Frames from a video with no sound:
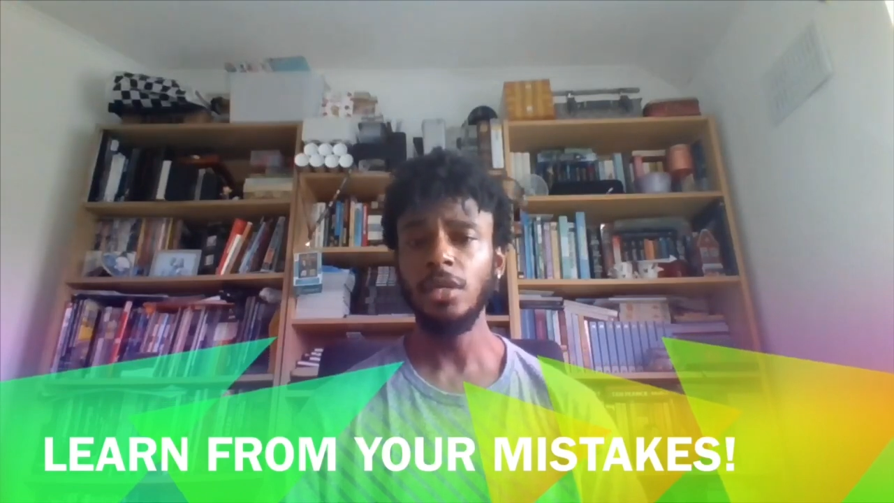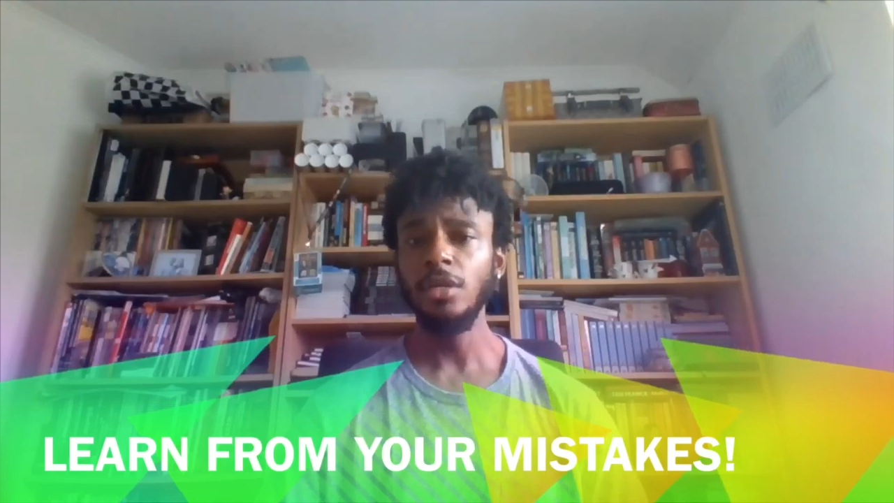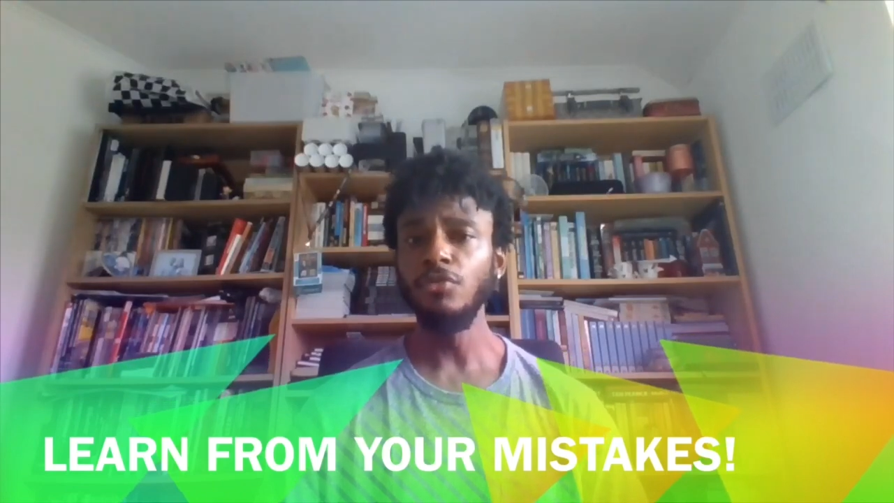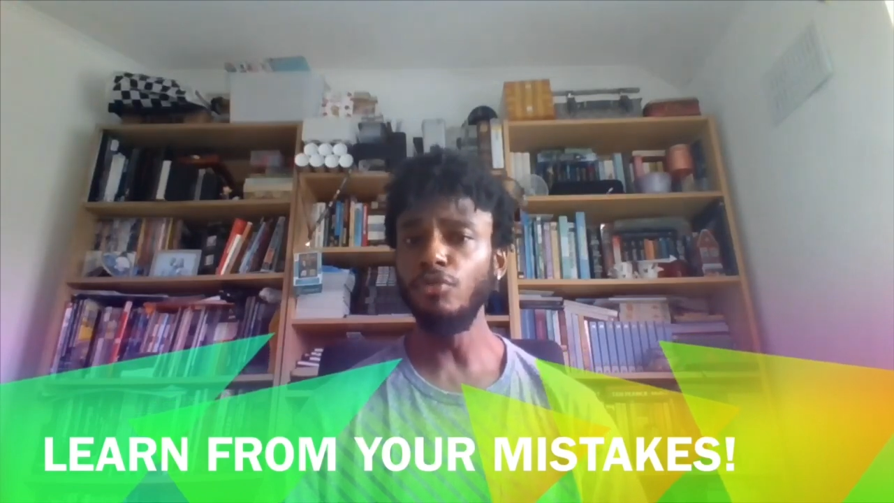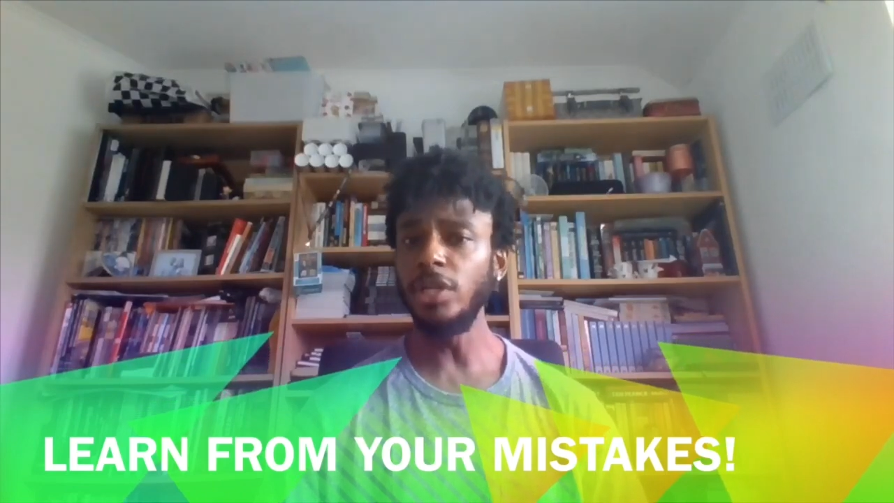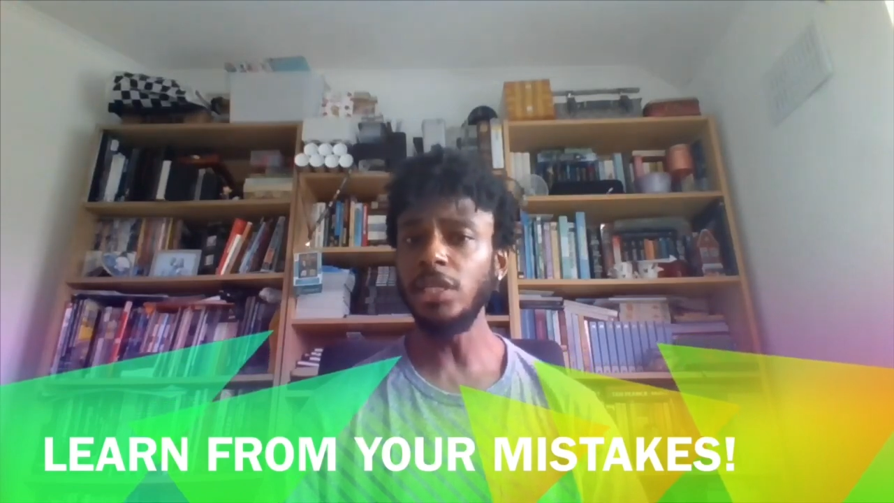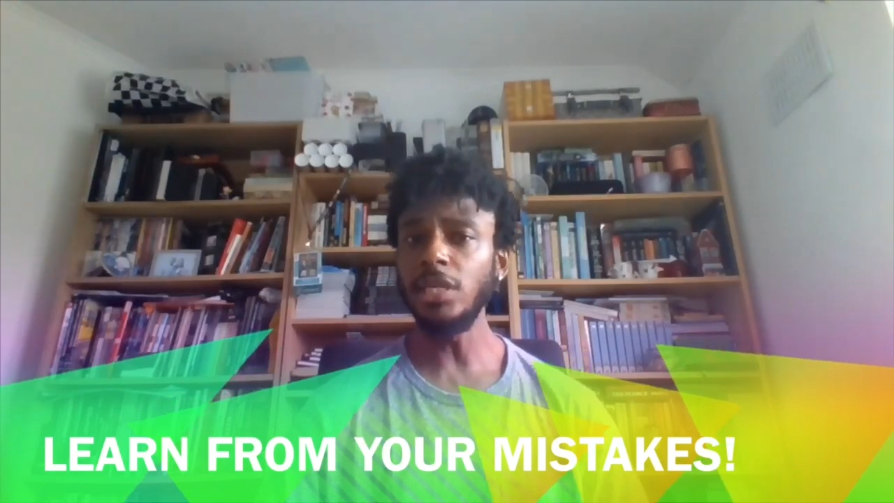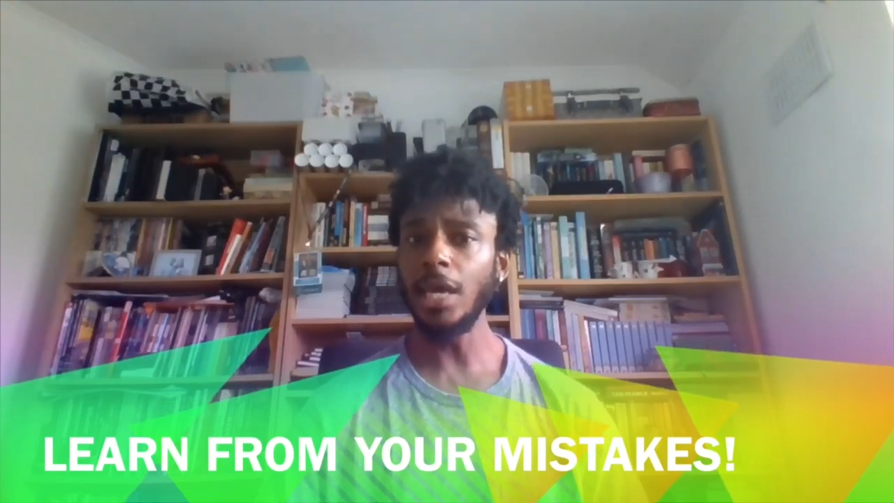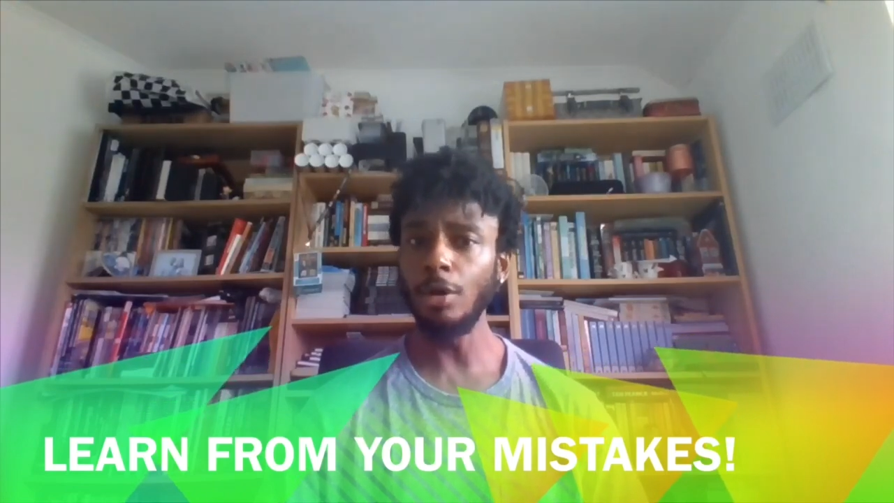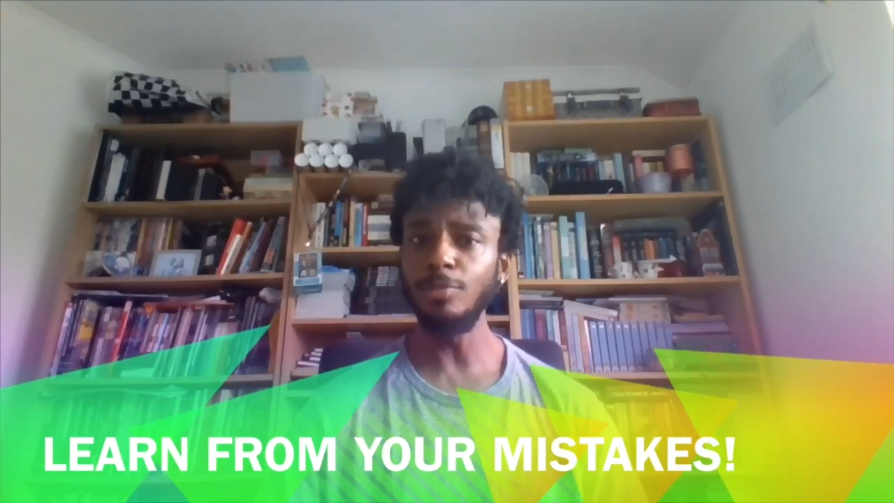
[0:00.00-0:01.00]
really
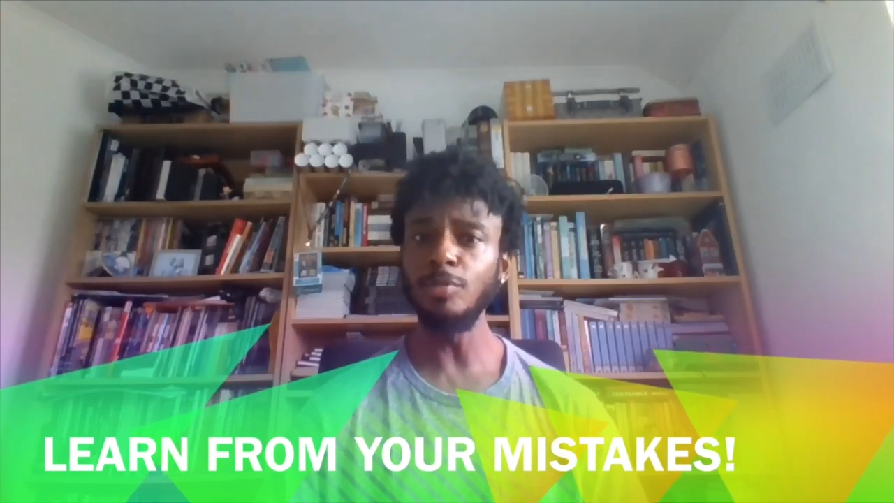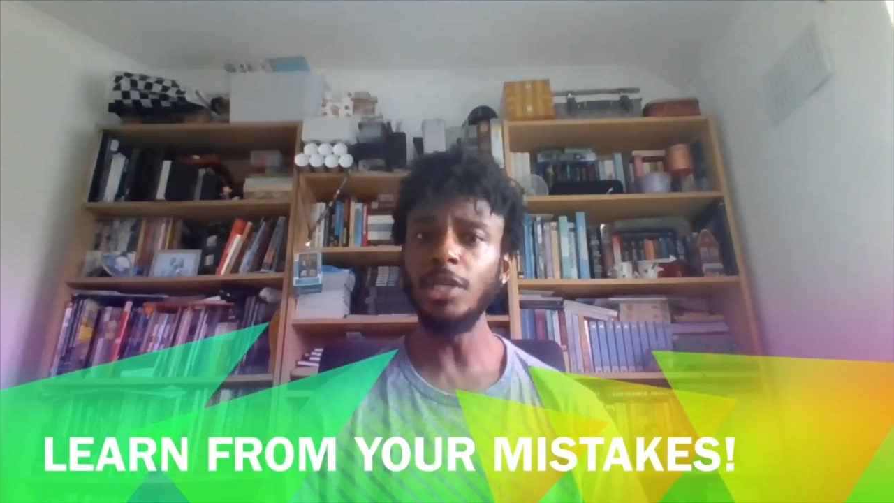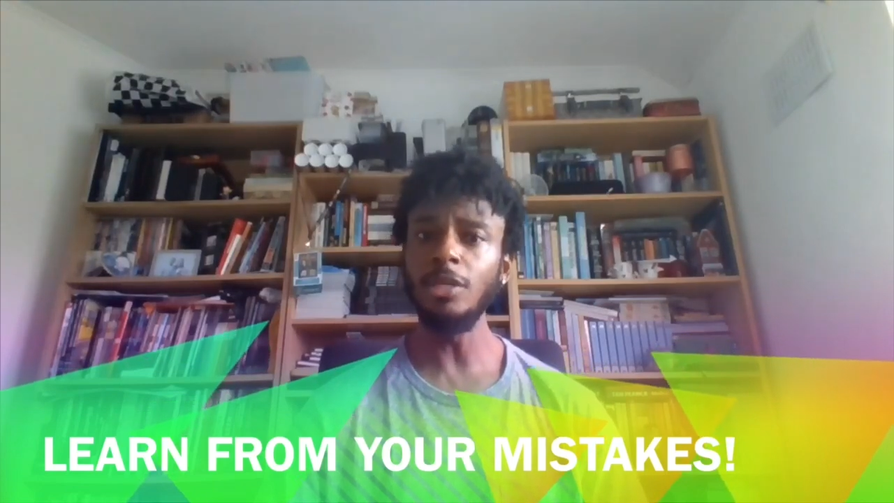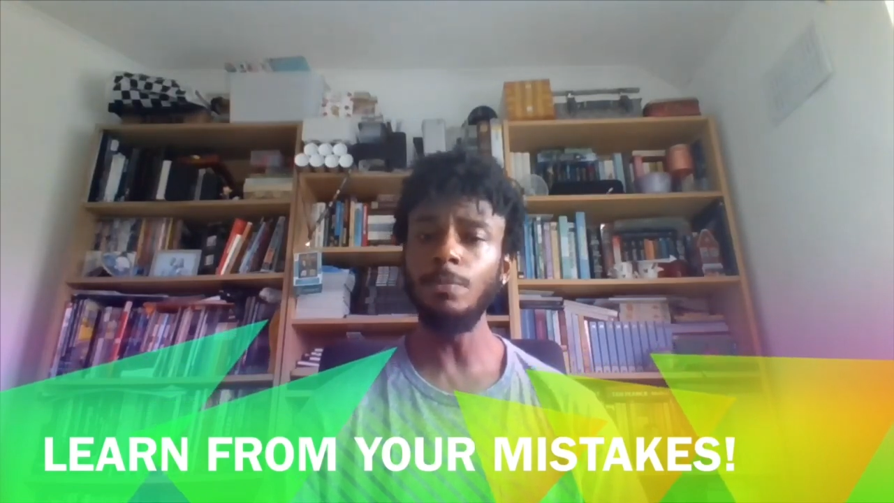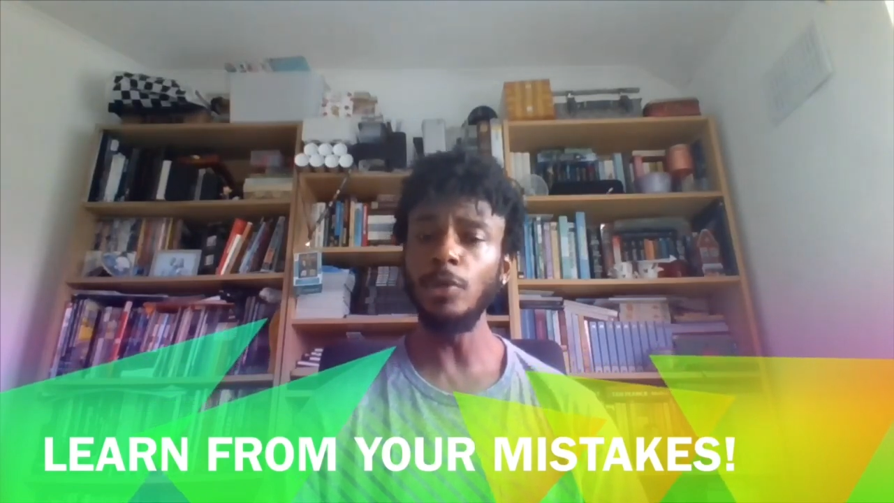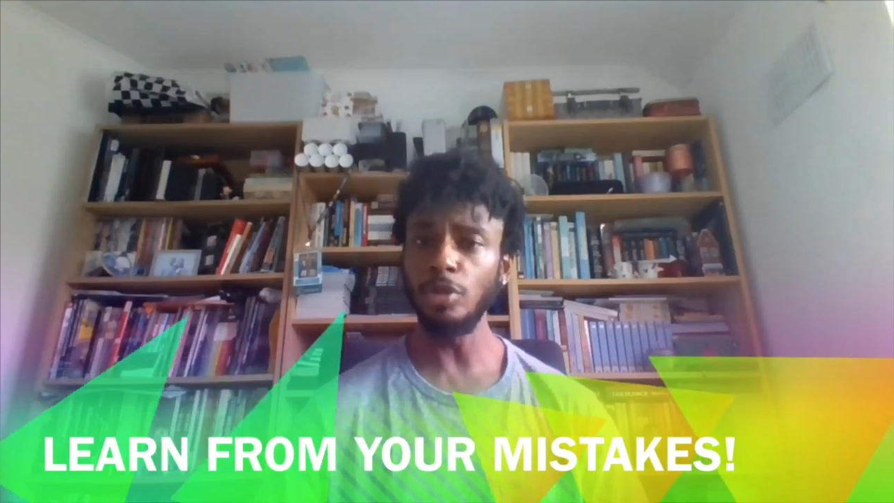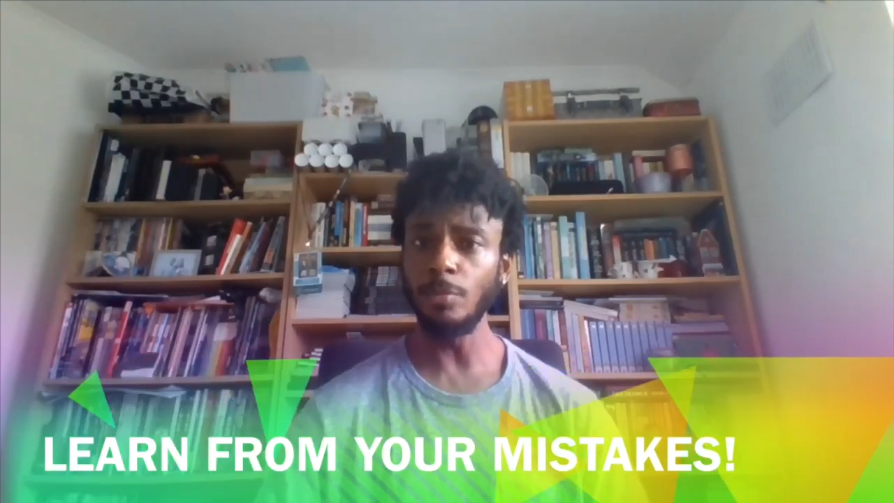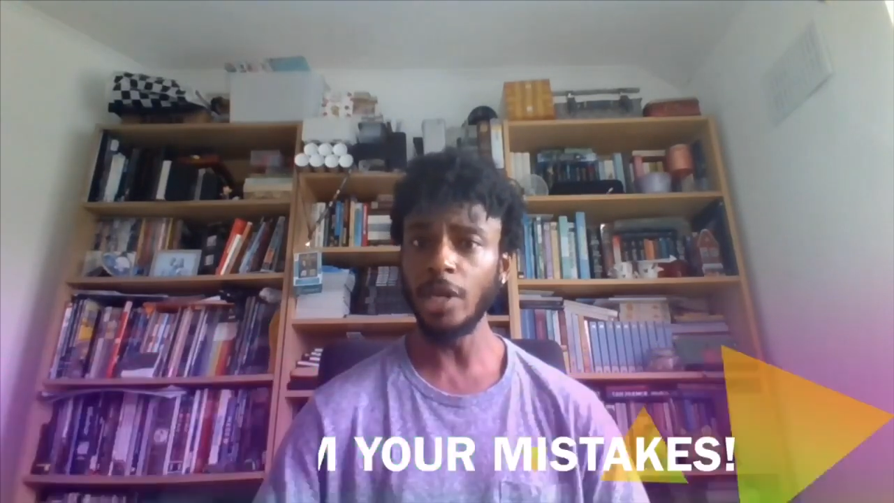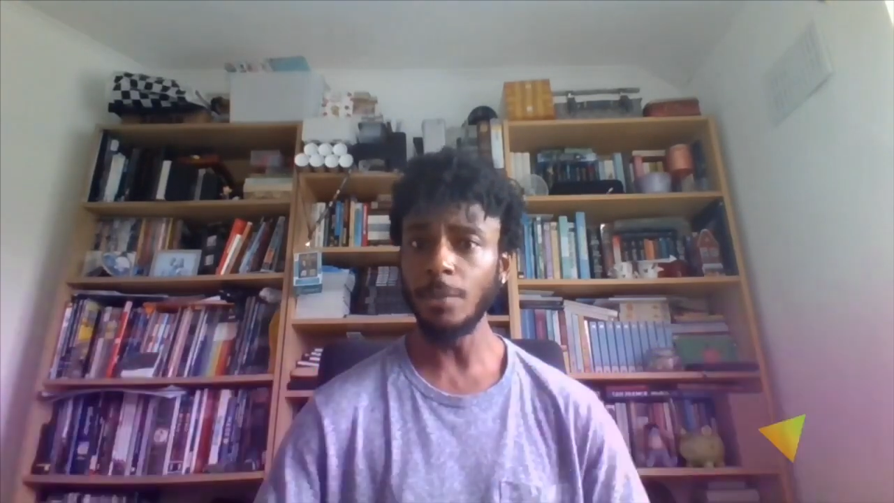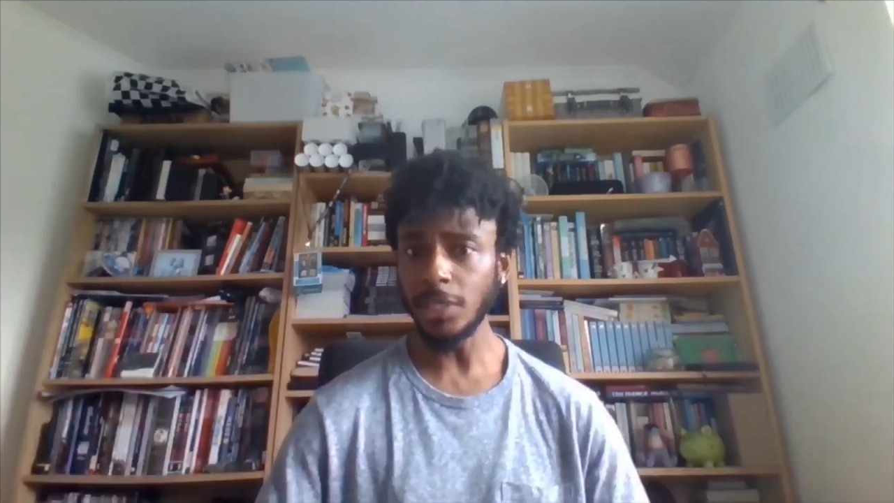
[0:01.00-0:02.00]
helped me build up
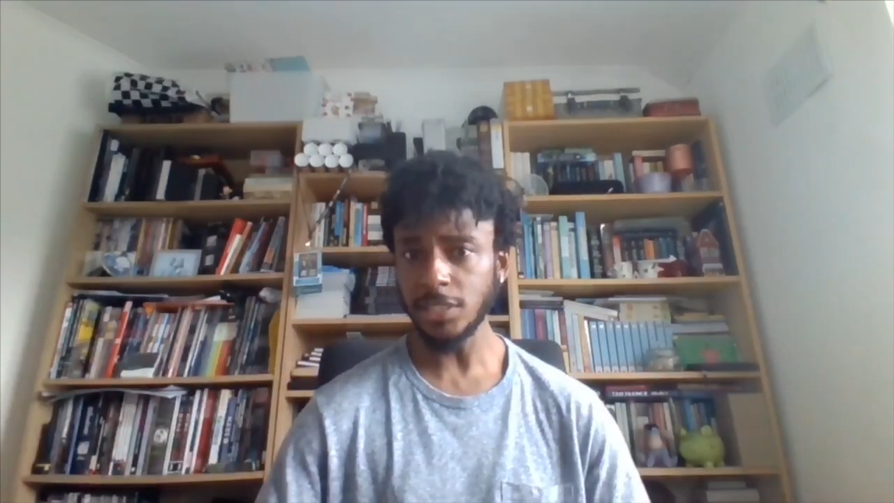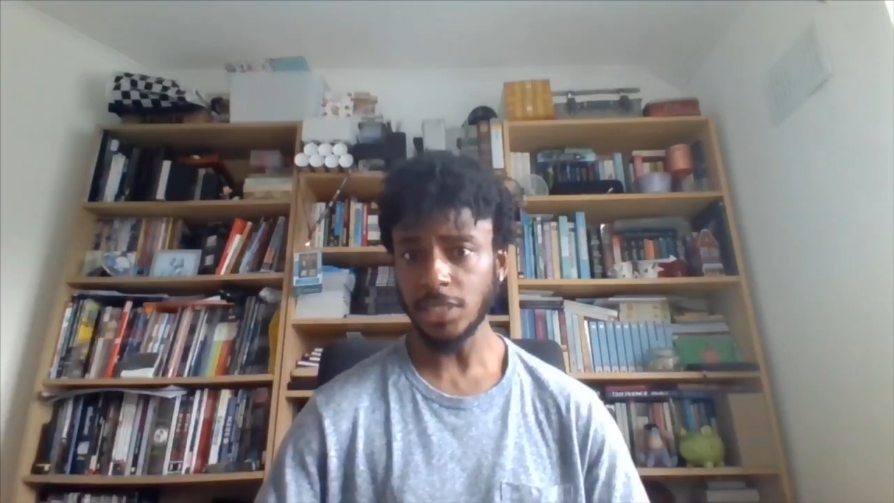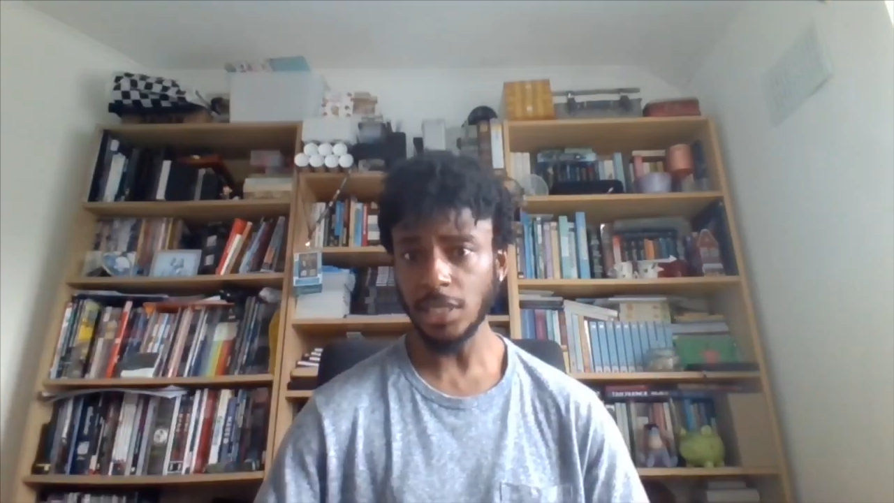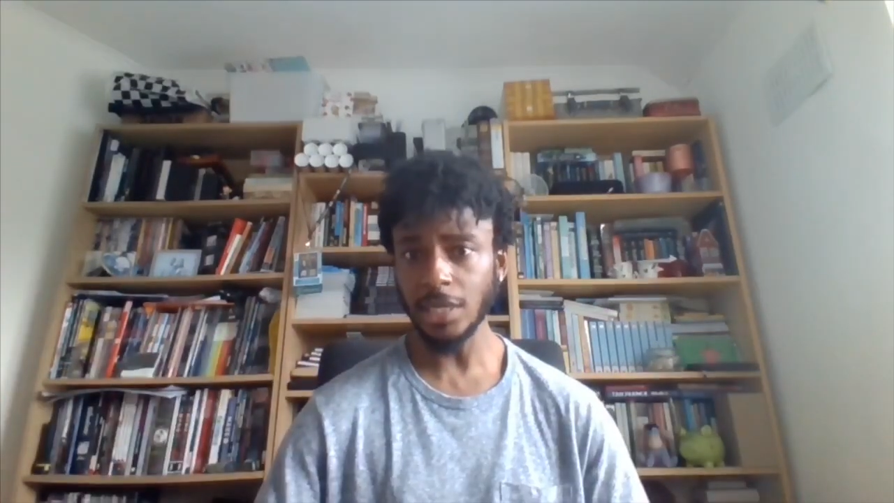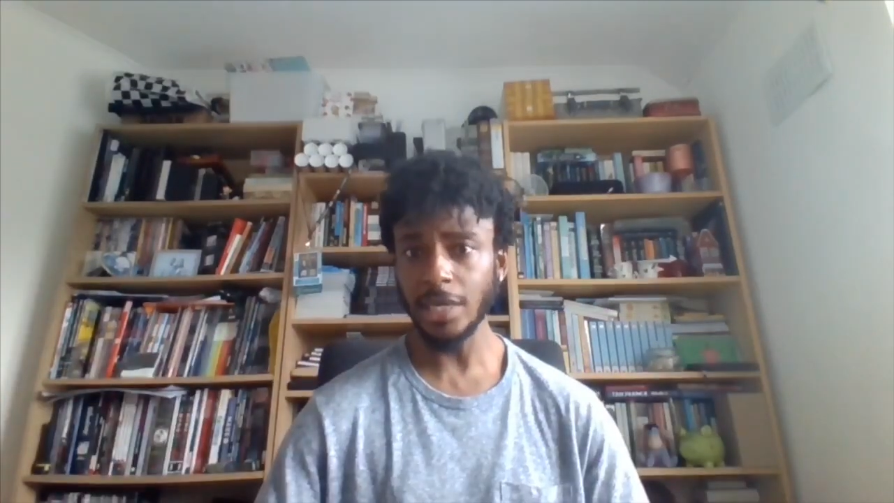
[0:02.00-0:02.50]
my ability.